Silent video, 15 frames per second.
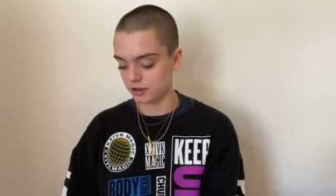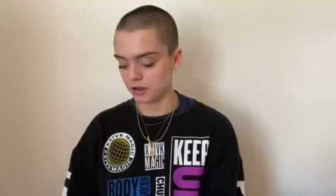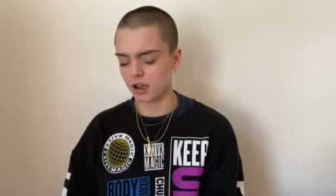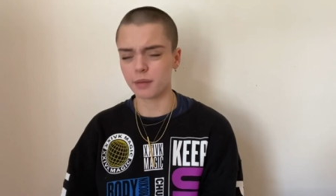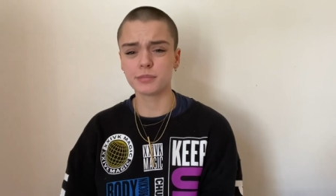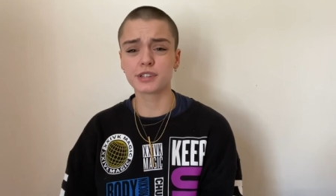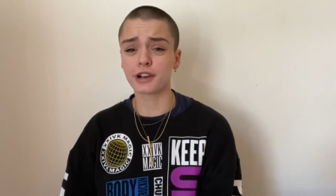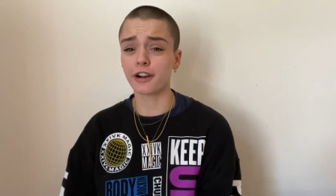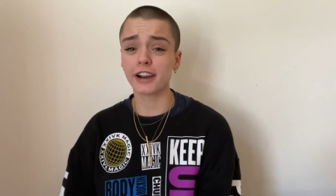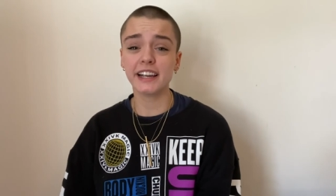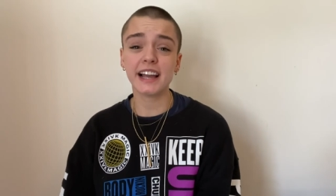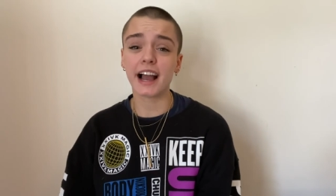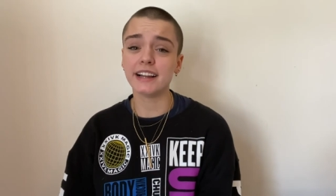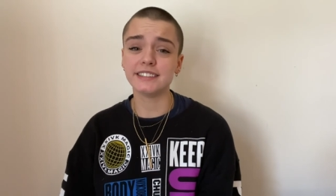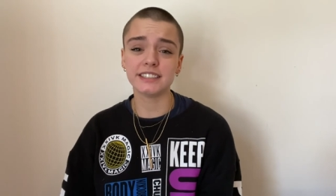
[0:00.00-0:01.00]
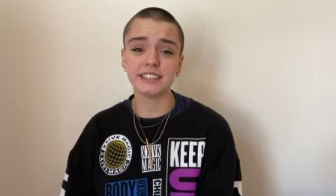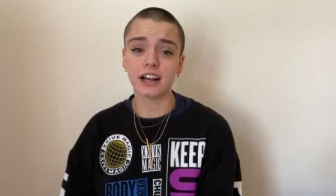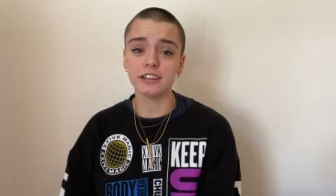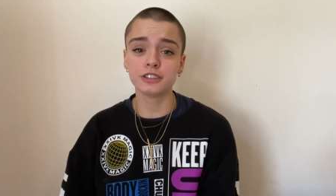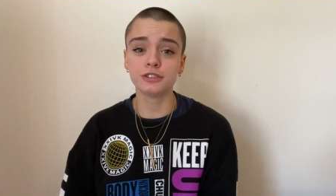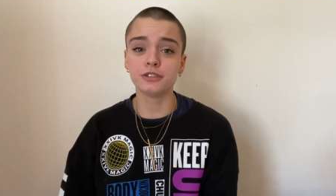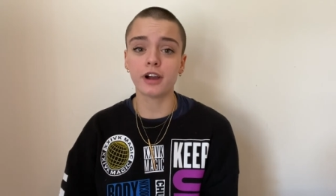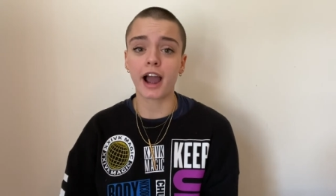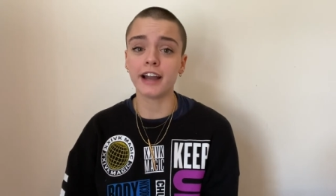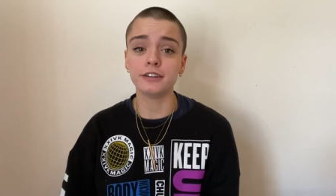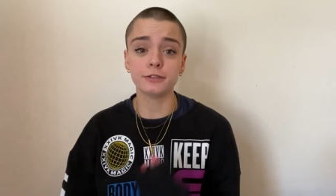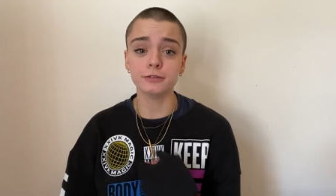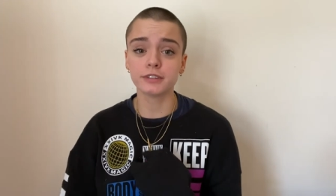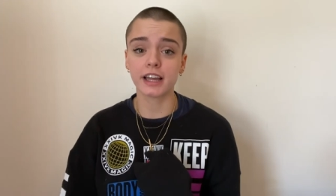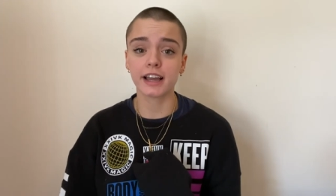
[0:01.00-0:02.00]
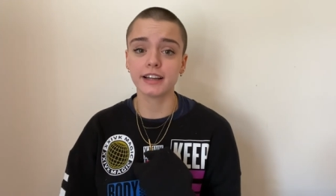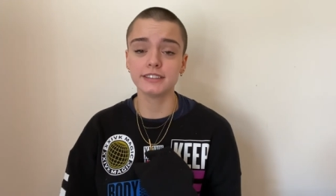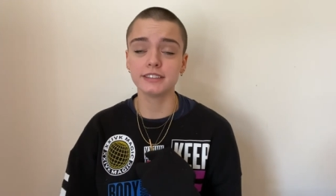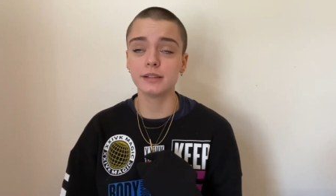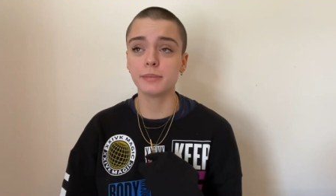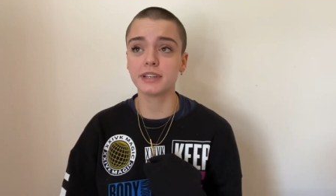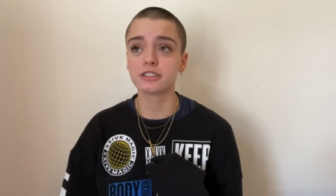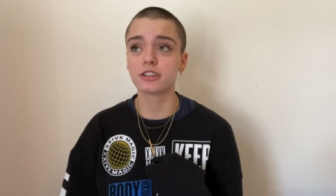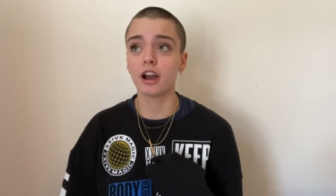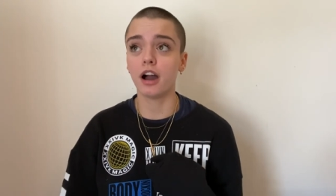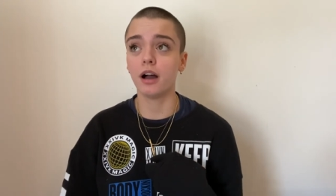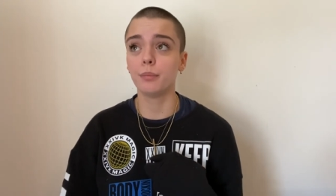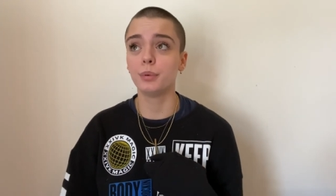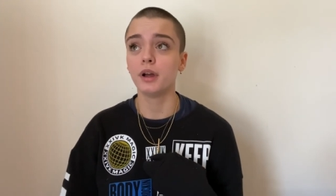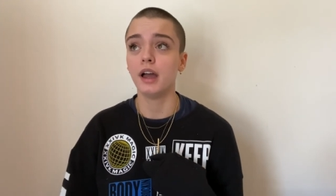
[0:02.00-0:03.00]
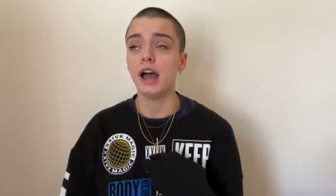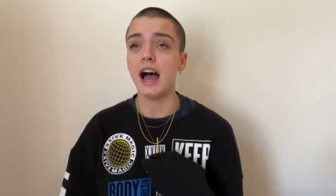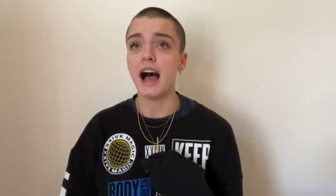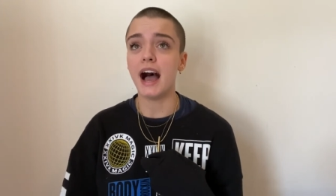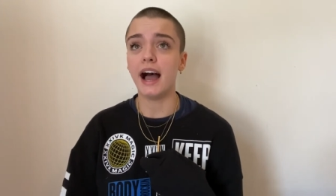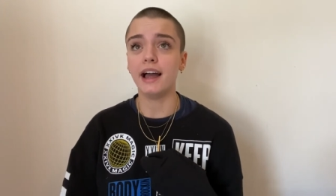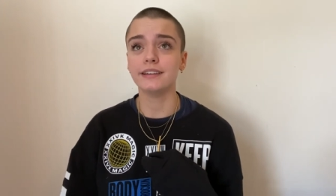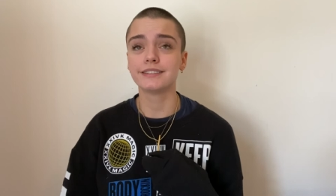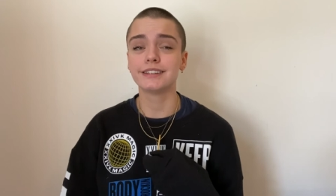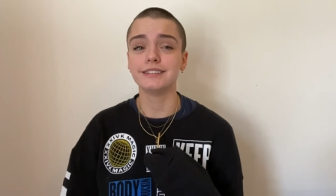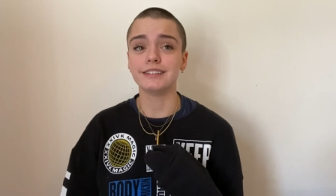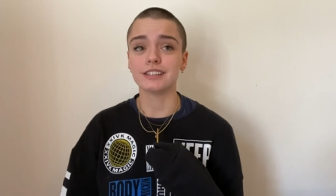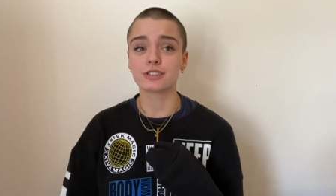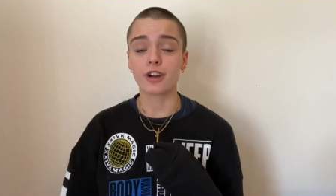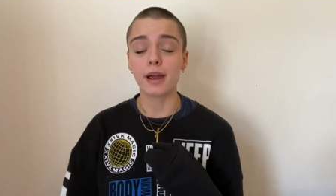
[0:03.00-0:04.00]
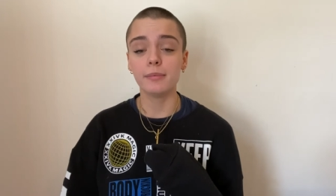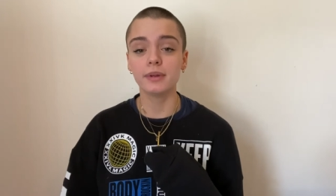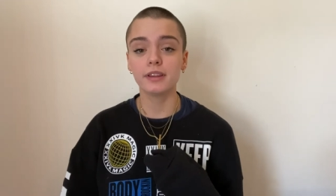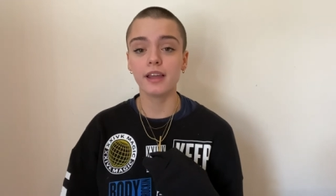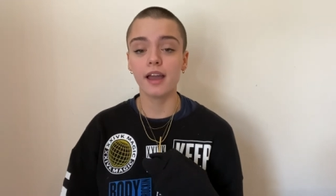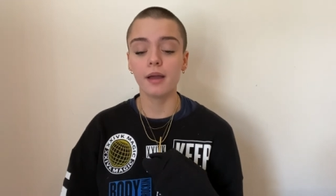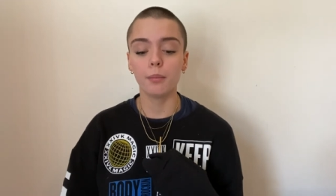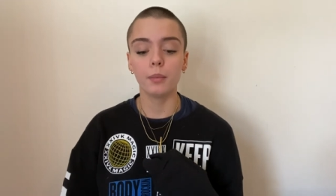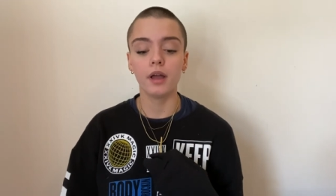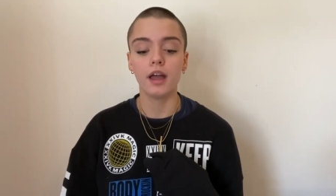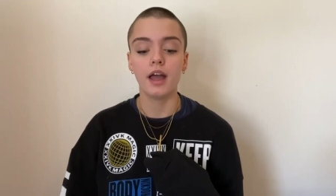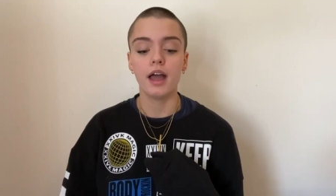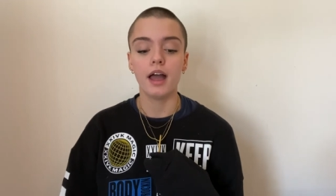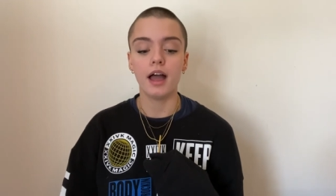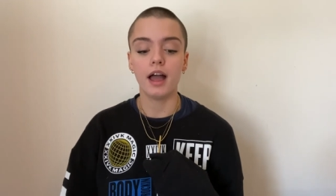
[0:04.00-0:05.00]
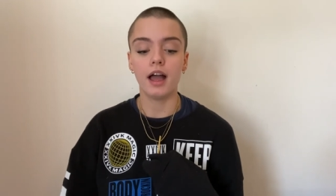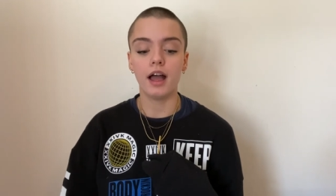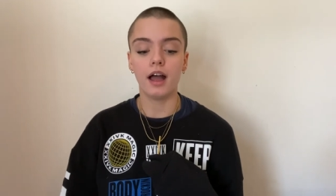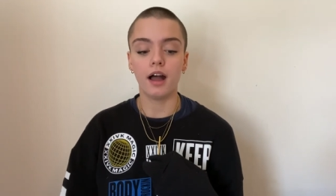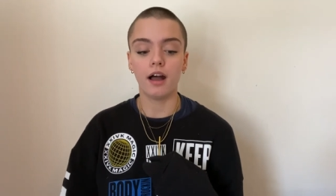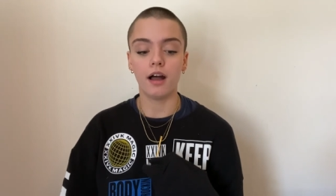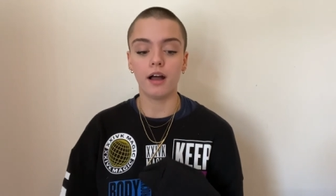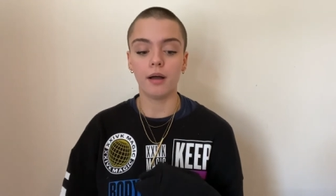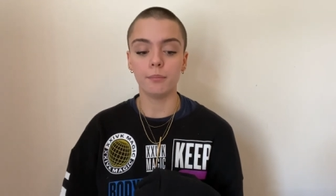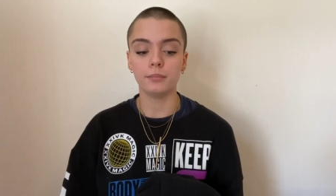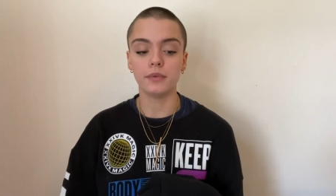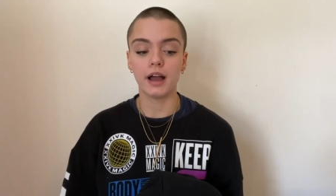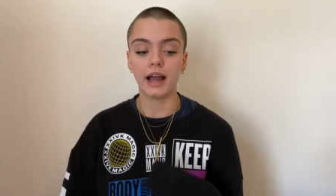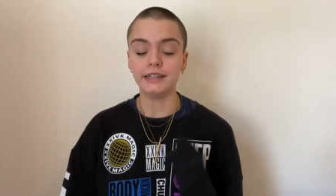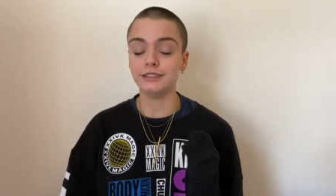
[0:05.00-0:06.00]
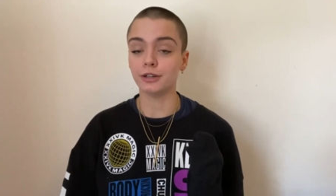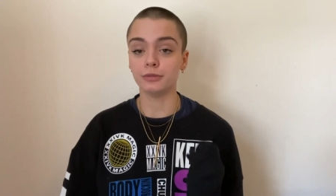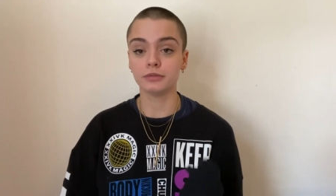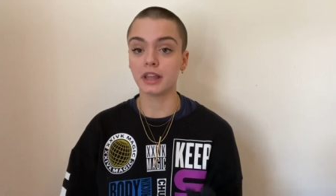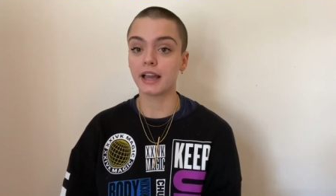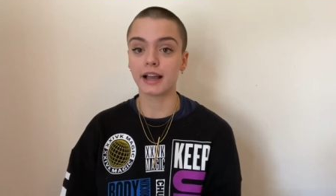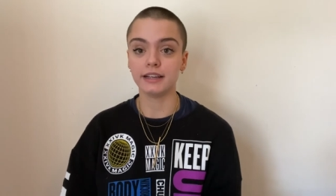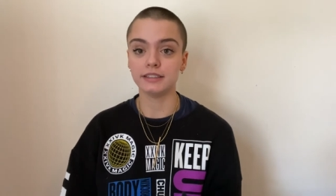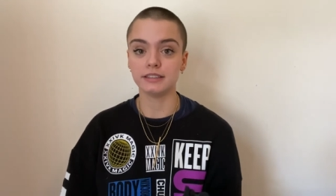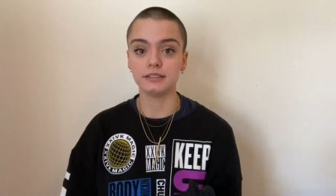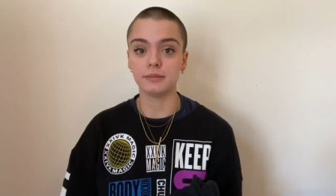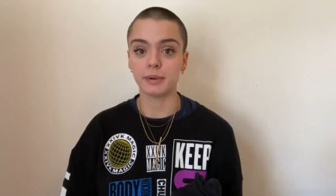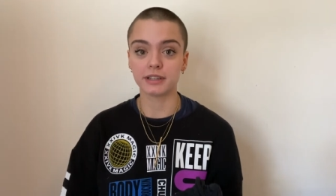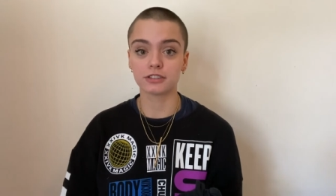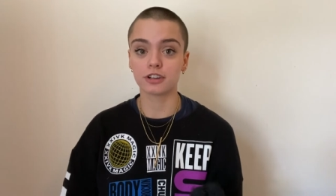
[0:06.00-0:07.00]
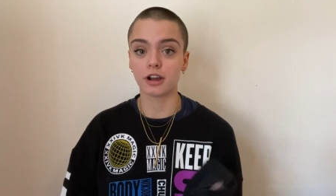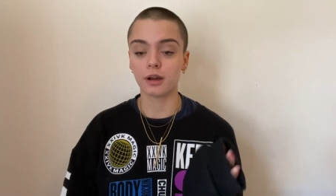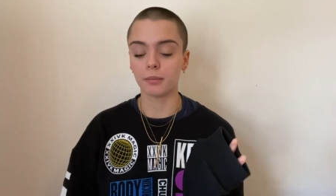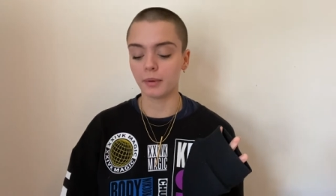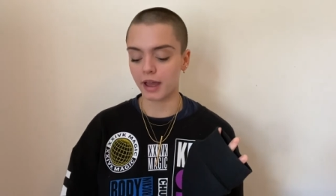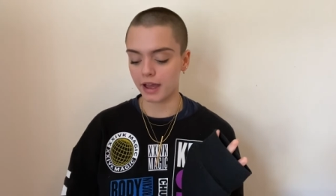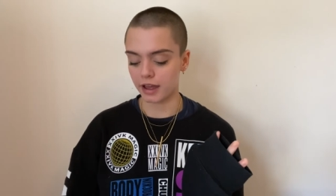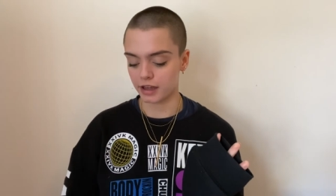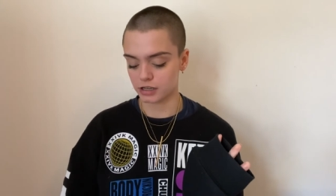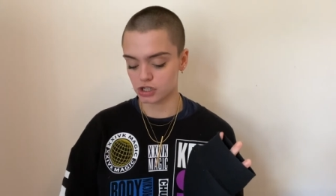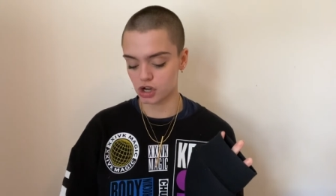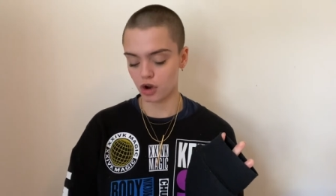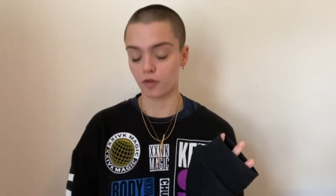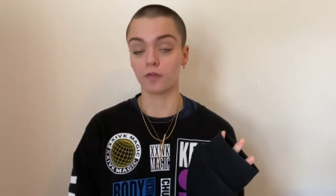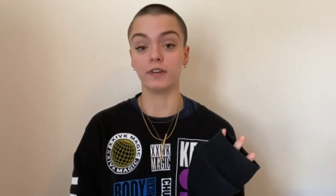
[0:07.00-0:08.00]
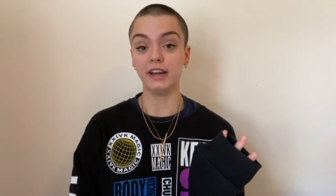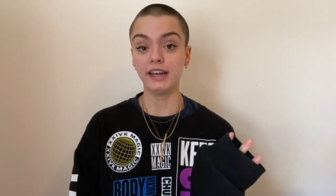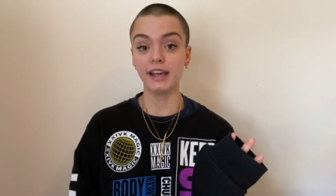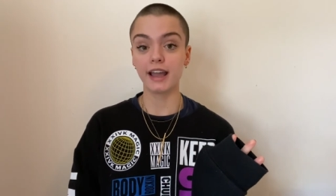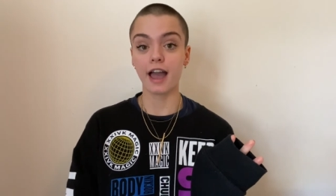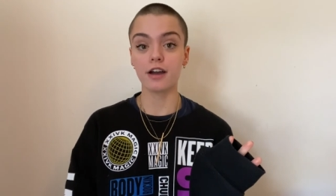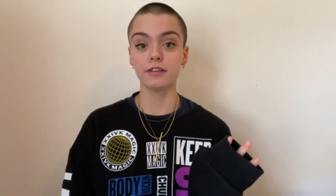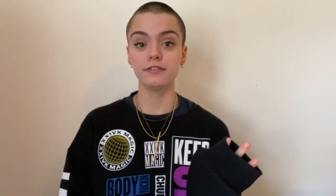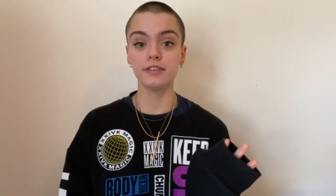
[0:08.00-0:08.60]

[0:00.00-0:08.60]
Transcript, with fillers: I'm sorry, I did not do, I don't think I did the best job at describing them. Um, I don't think I did the best job at reading out of